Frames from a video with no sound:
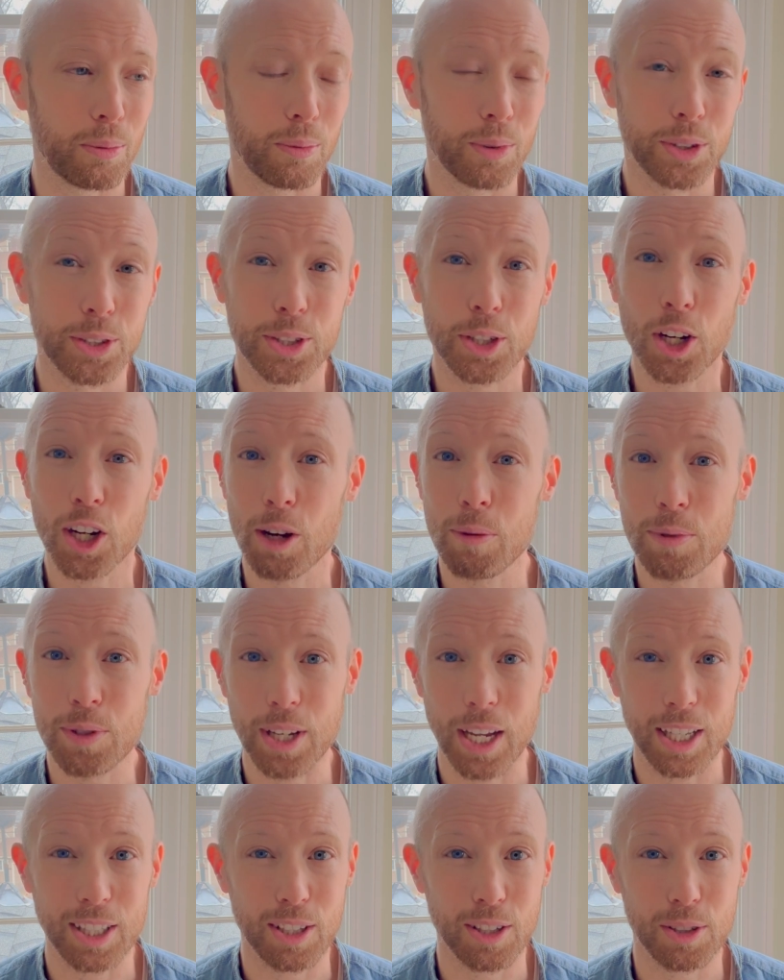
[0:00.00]

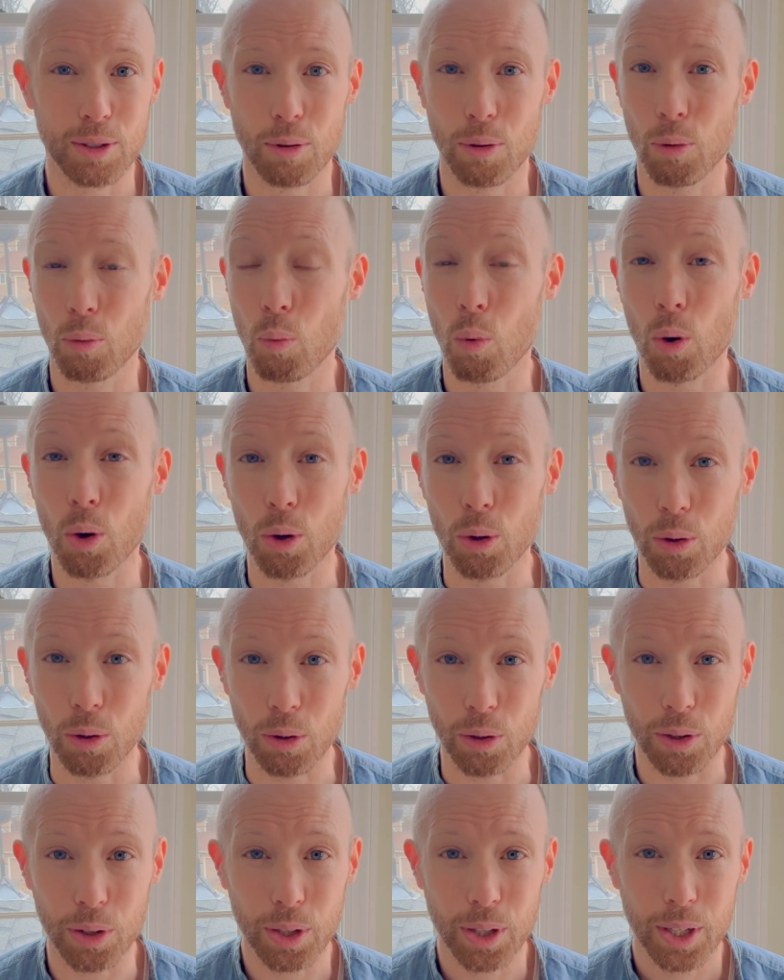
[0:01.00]
circumstances or the
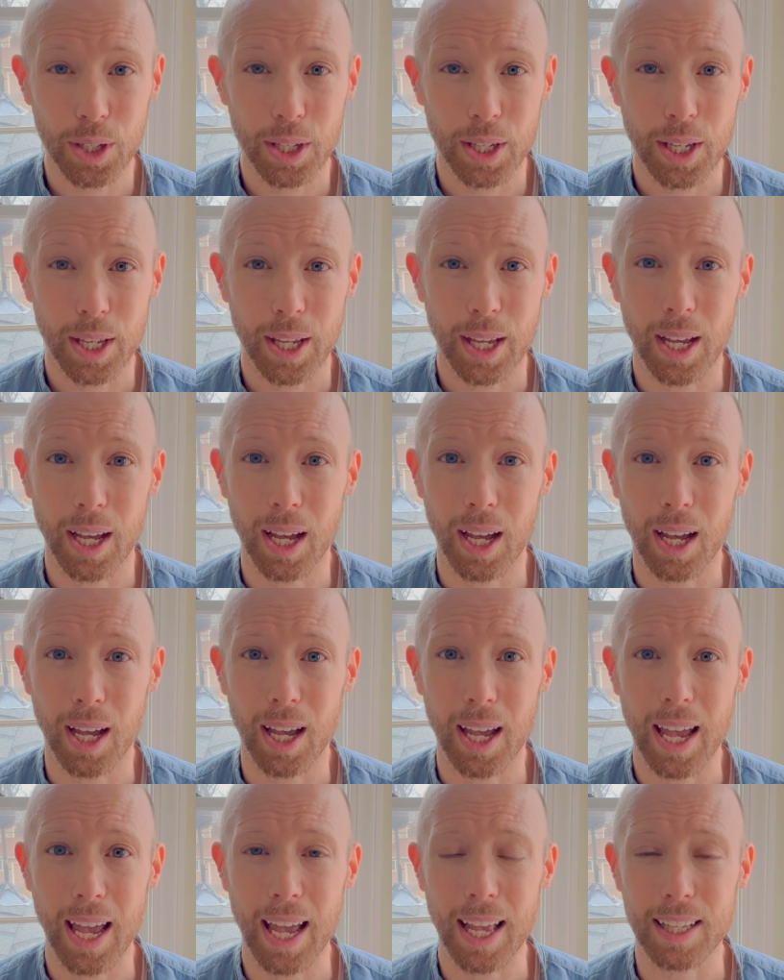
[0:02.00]
world
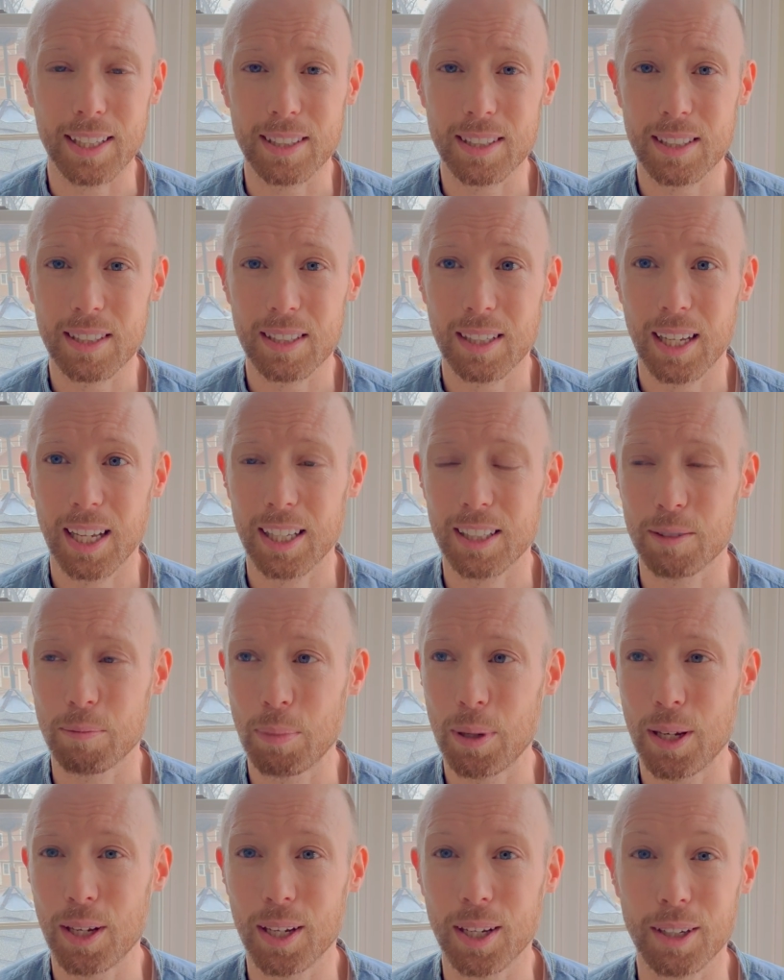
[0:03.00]
as
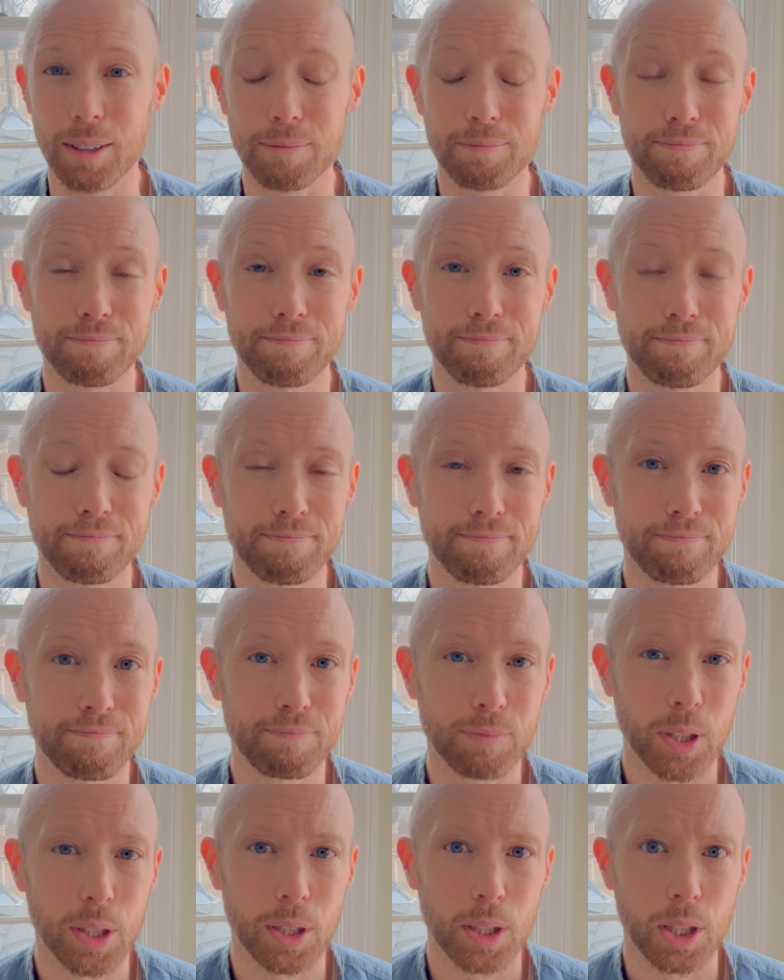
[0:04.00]
being
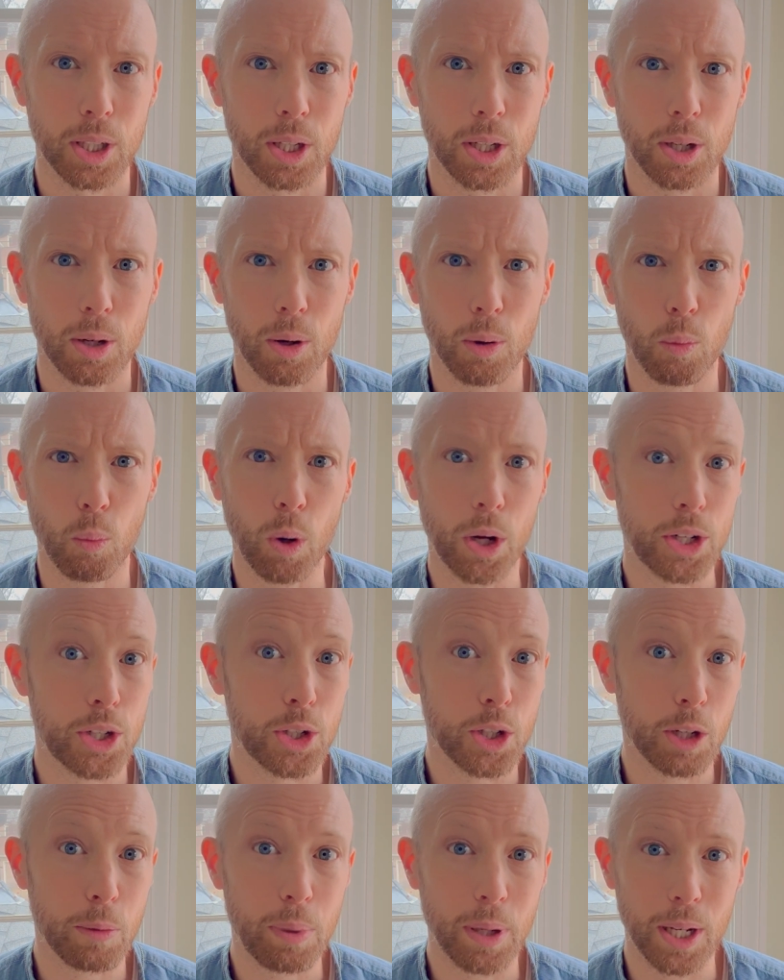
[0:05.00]
what
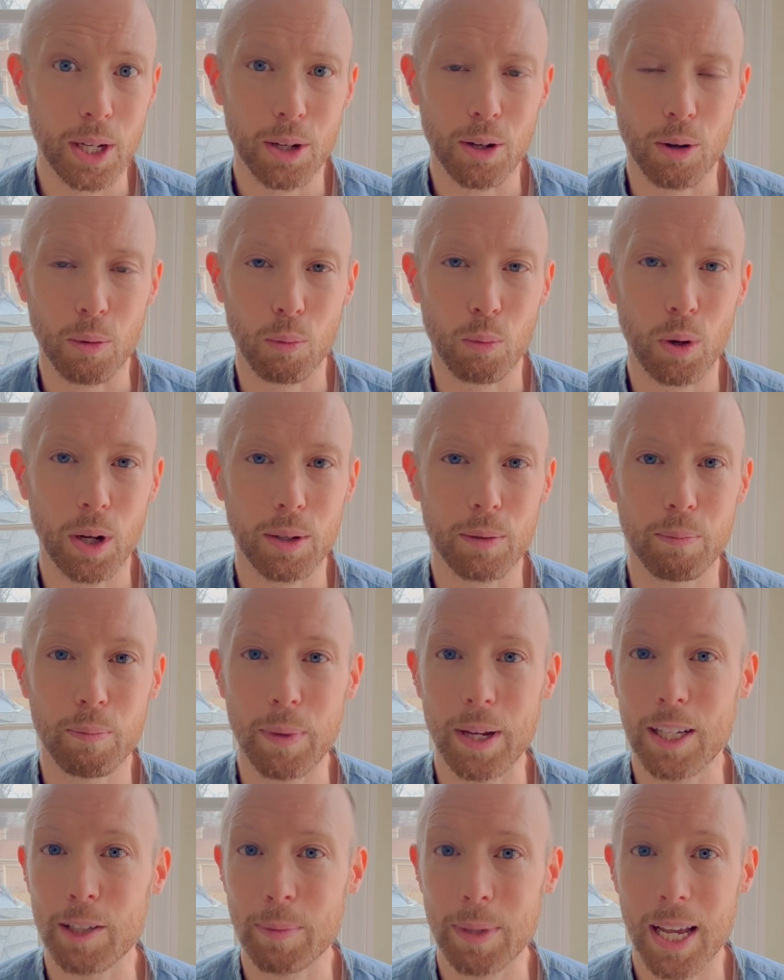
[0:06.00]
should be or what
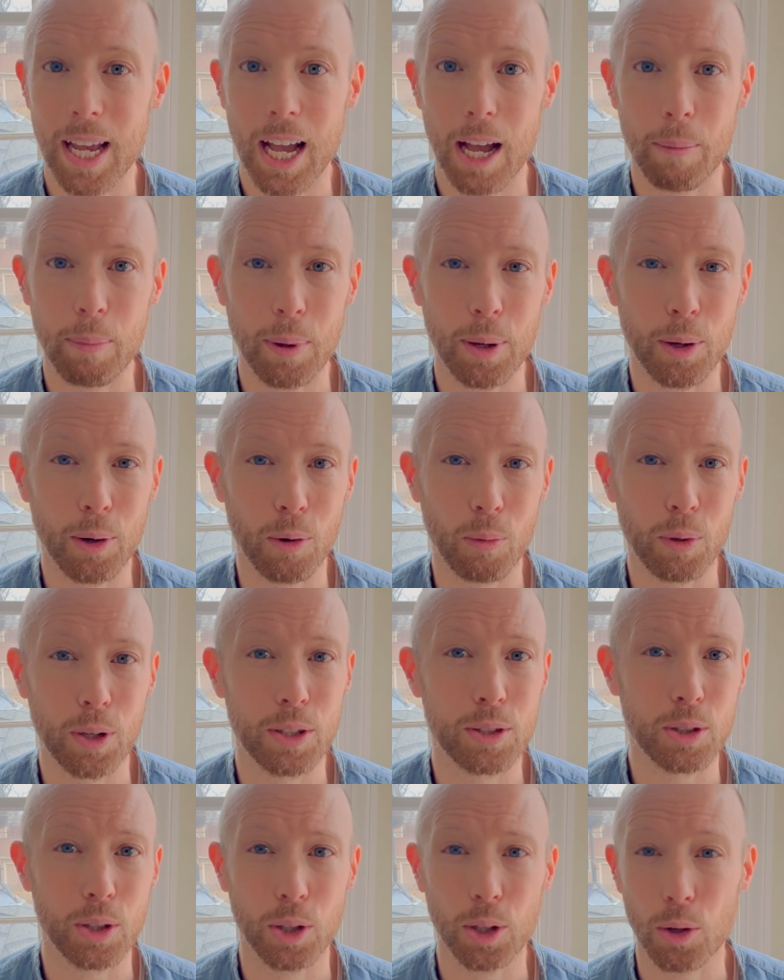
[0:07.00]
makes me happy or what
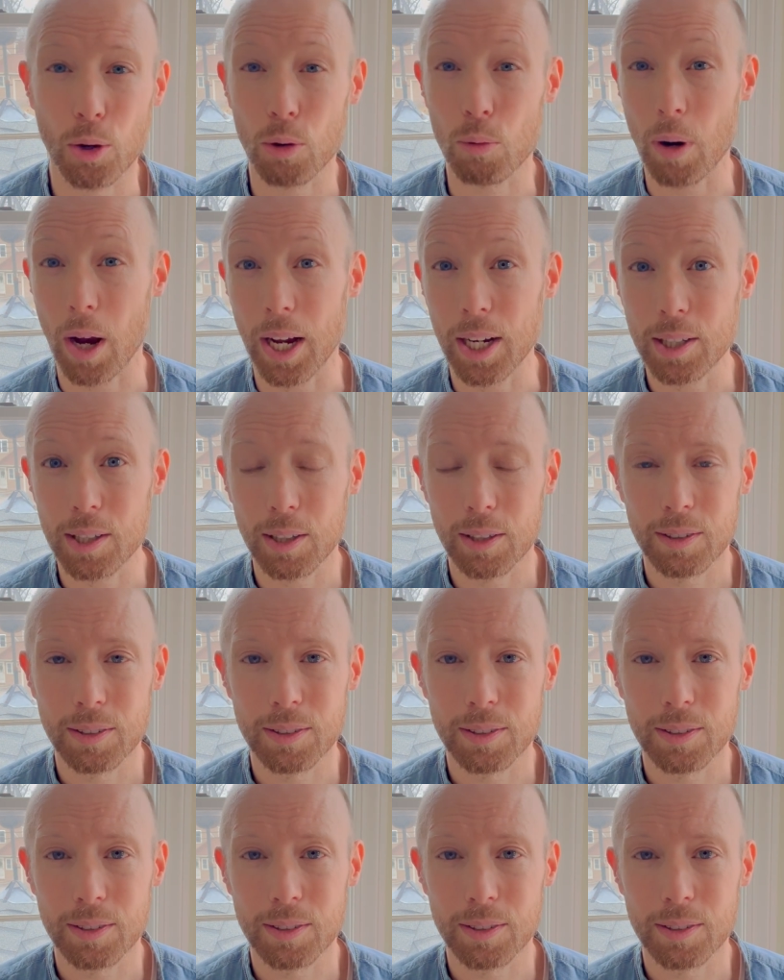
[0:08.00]
is good or right,